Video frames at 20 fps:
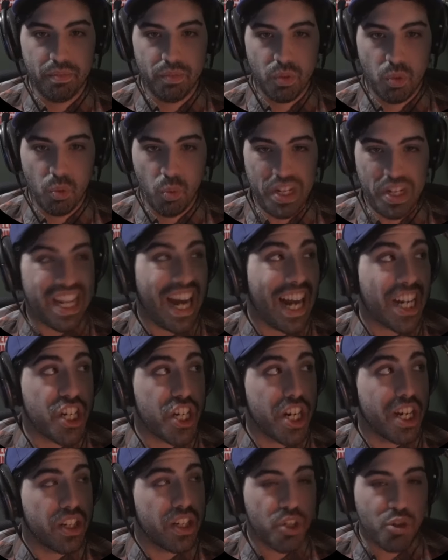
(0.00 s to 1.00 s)
we
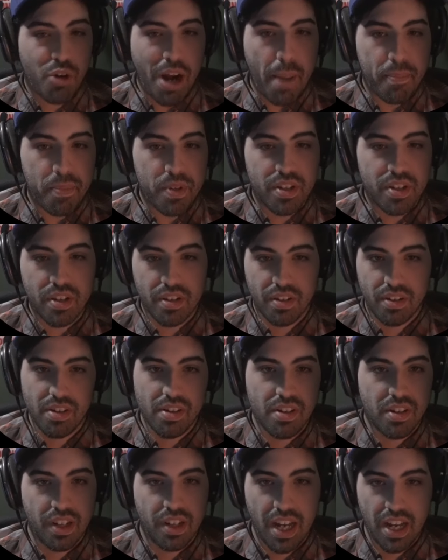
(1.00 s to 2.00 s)
gotcha trapped
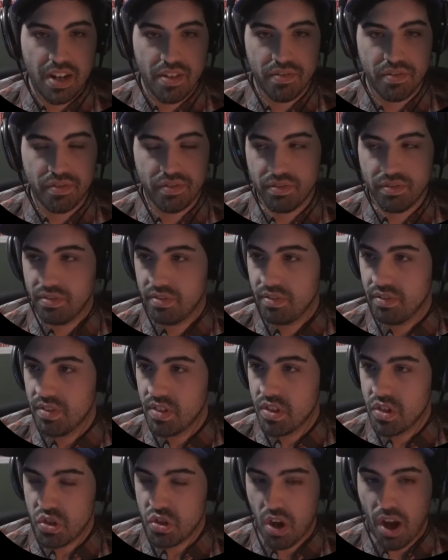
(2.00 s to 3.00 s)
kind of
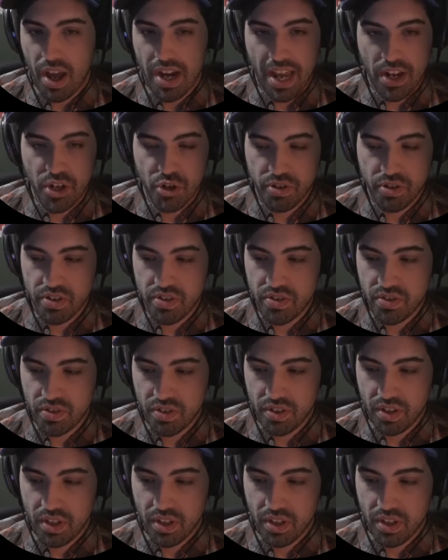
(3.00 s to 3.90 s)
Zot entrance.